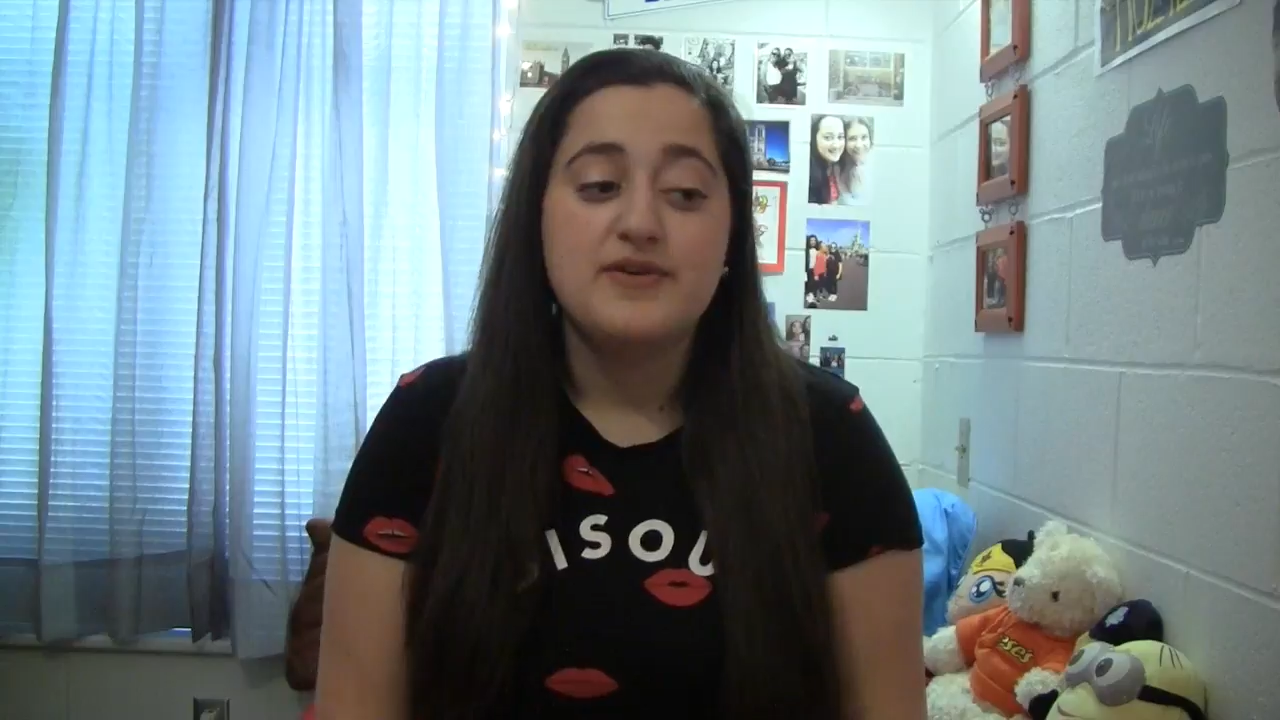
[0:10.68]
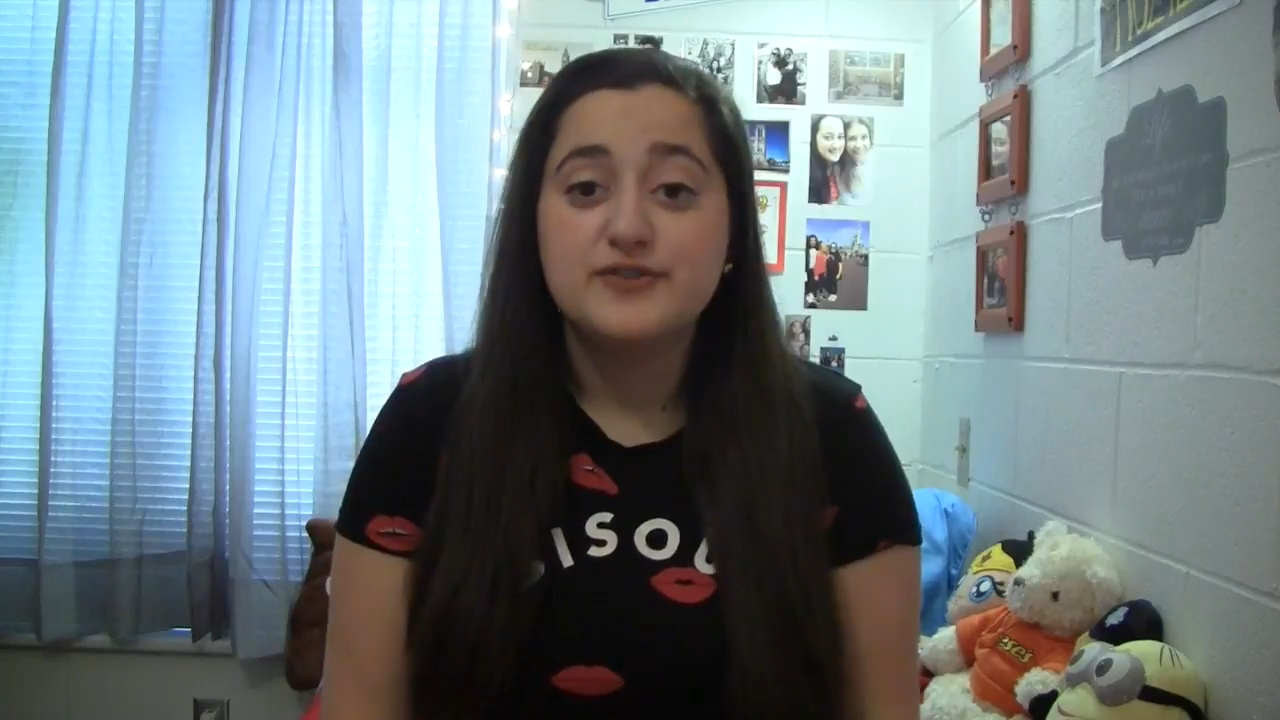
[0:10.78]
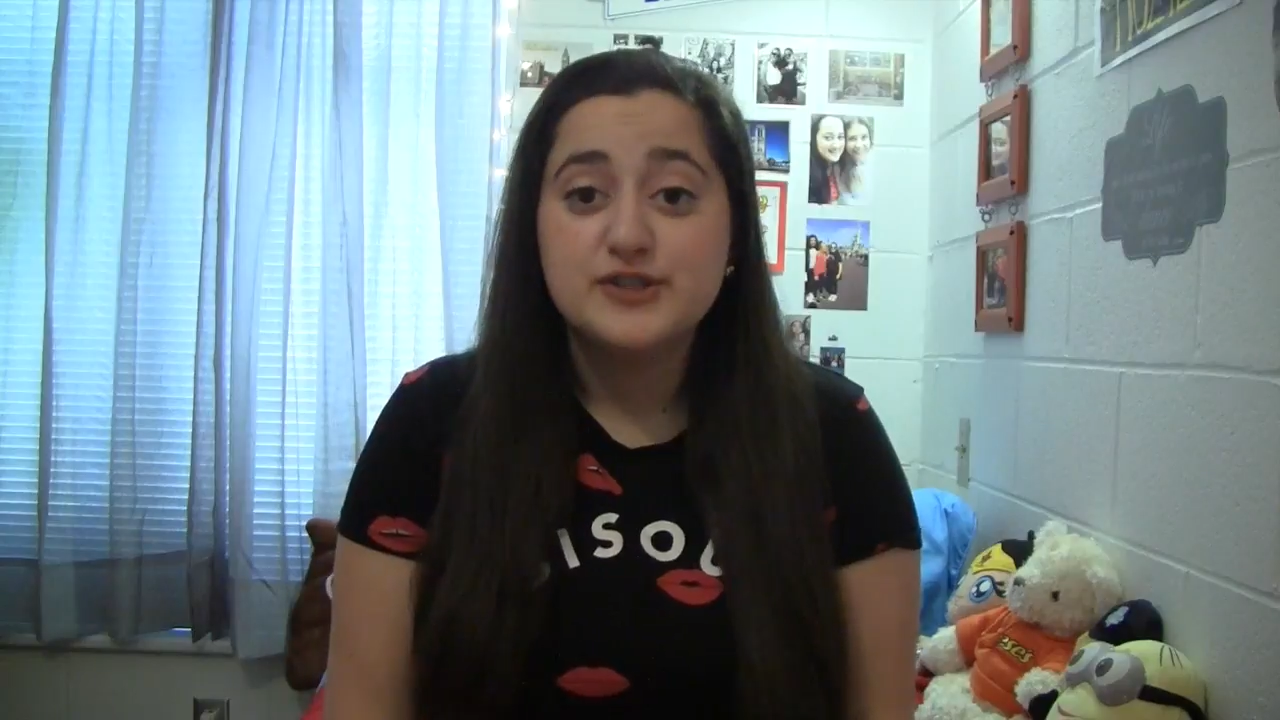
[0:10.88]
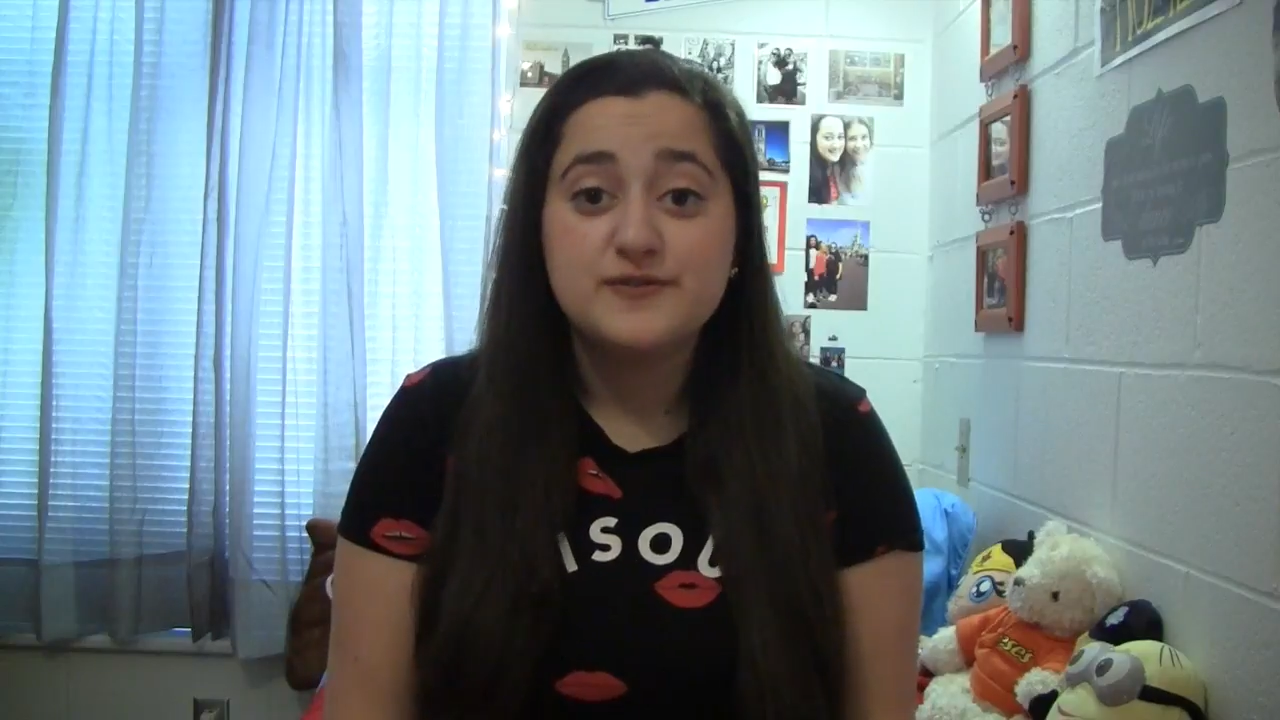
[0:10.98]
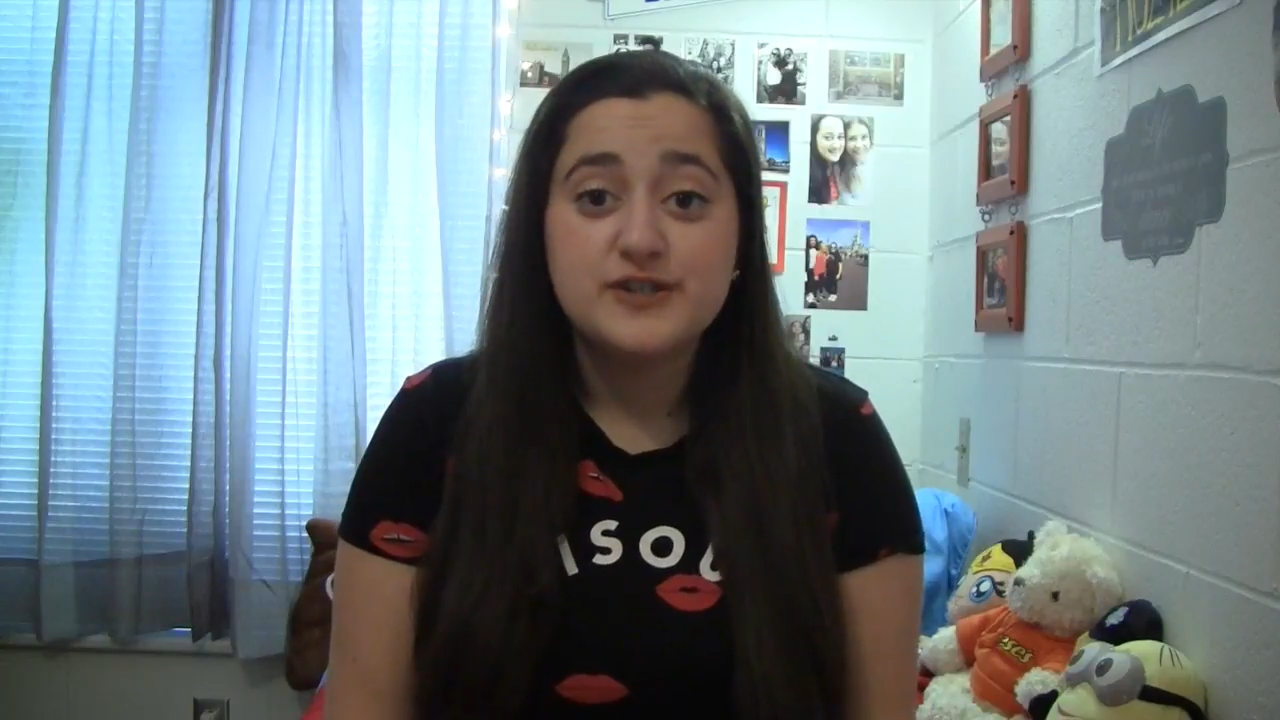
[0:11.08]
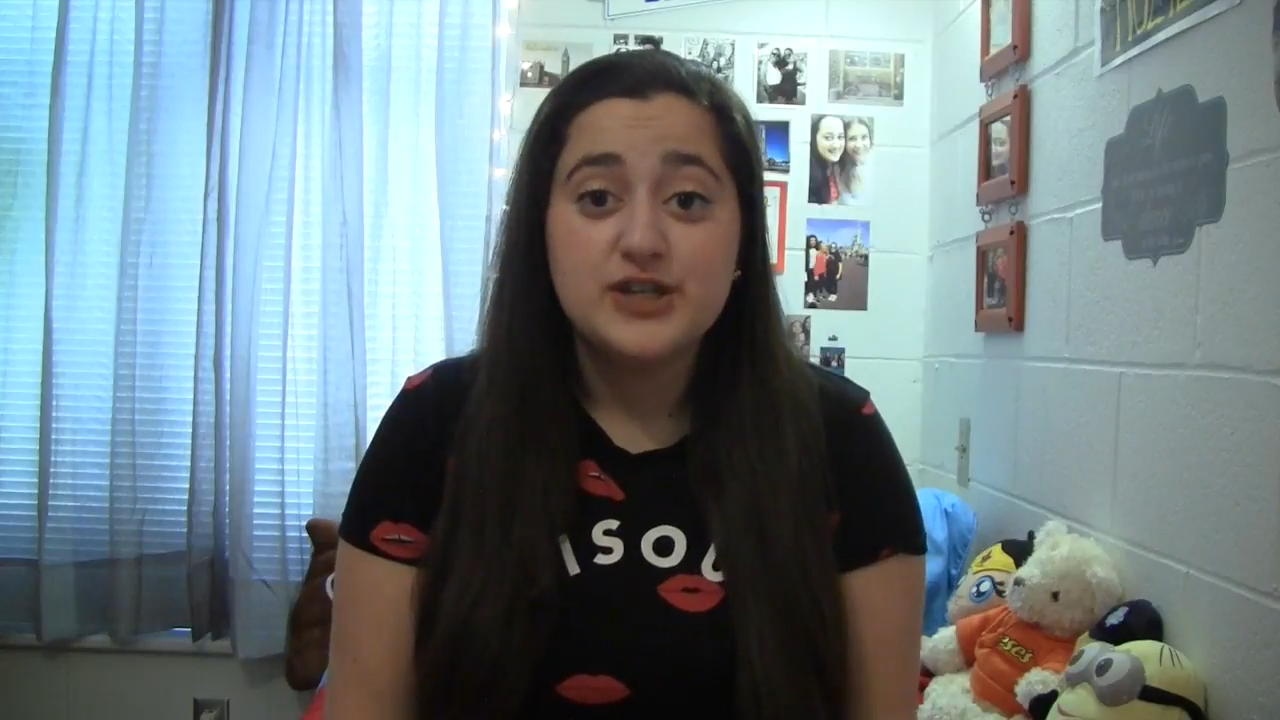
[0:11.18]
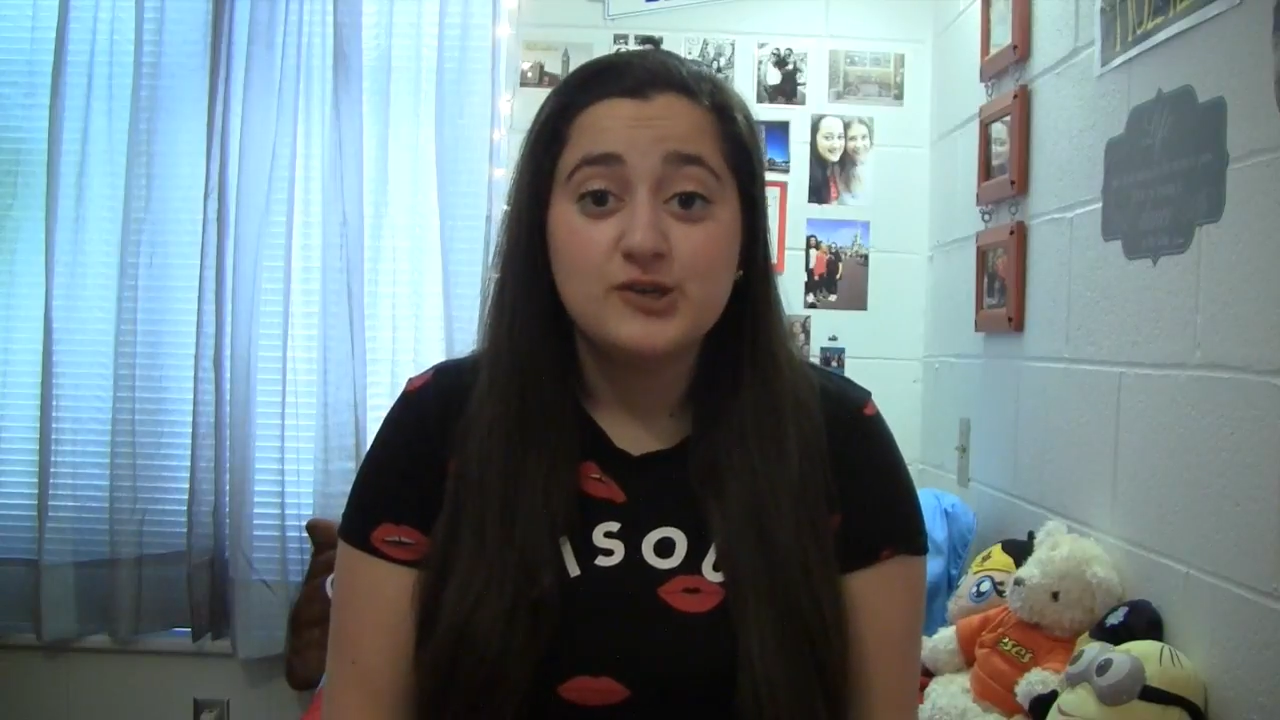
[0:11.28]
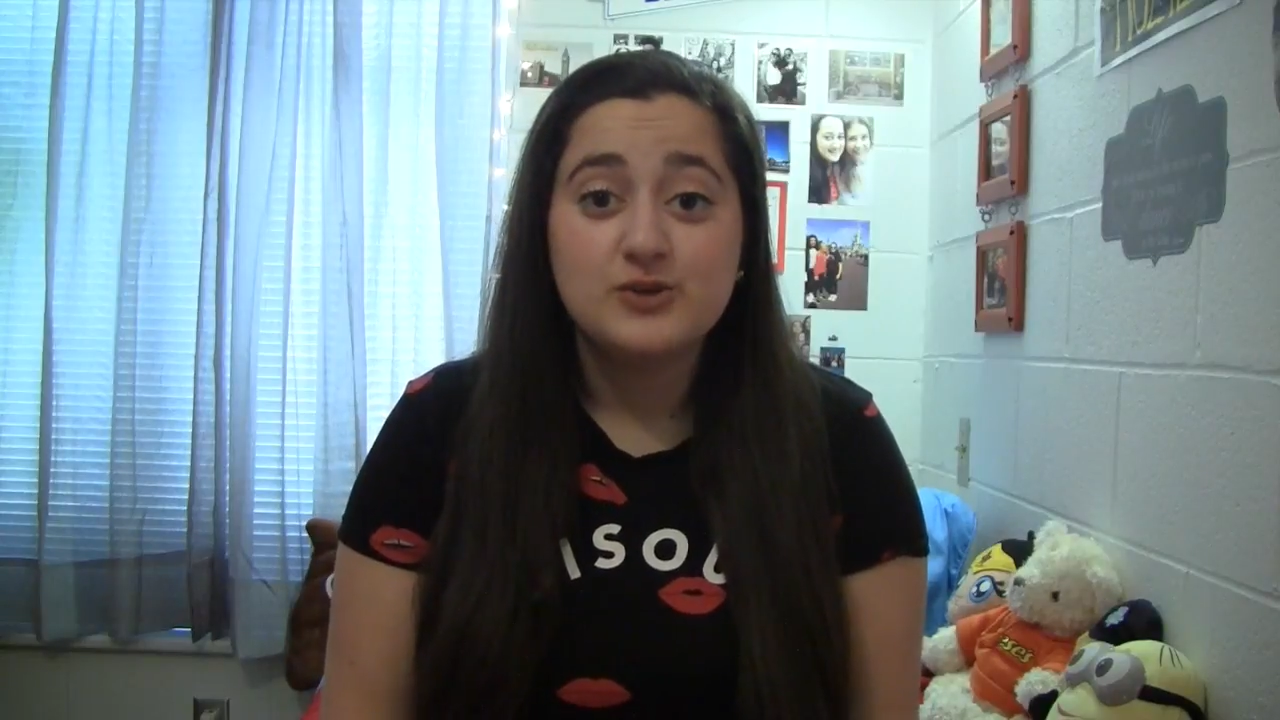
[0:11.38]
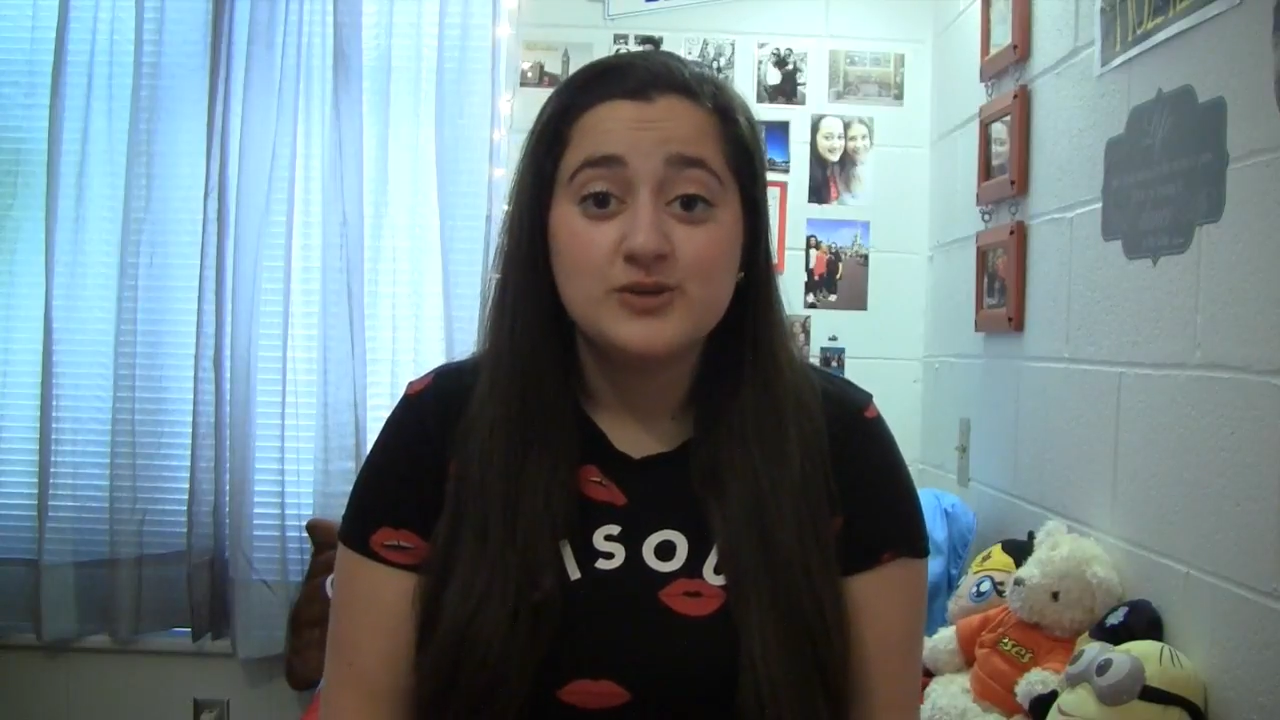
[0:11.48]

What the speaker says: My first video